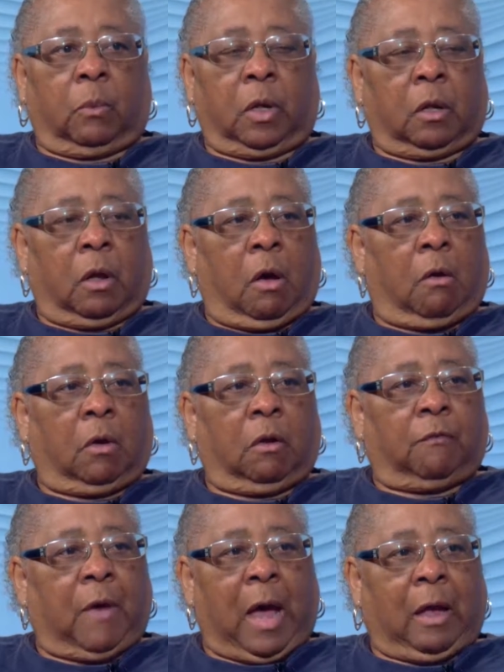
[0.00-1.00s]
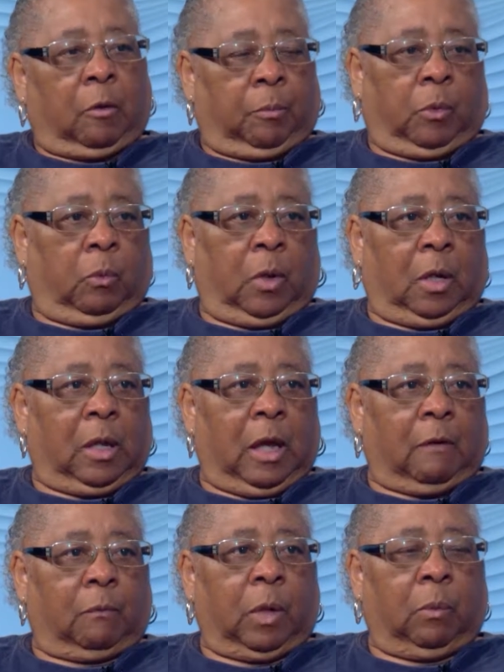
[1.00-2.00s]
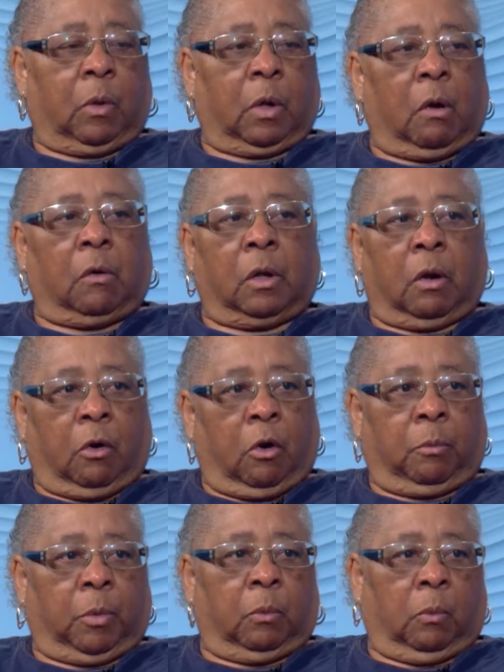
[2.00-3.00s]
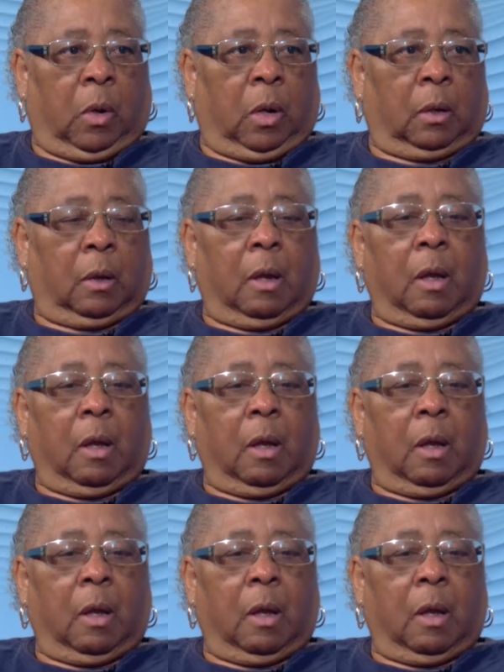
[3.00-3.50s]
We're the only viable one left. We were on the urban one.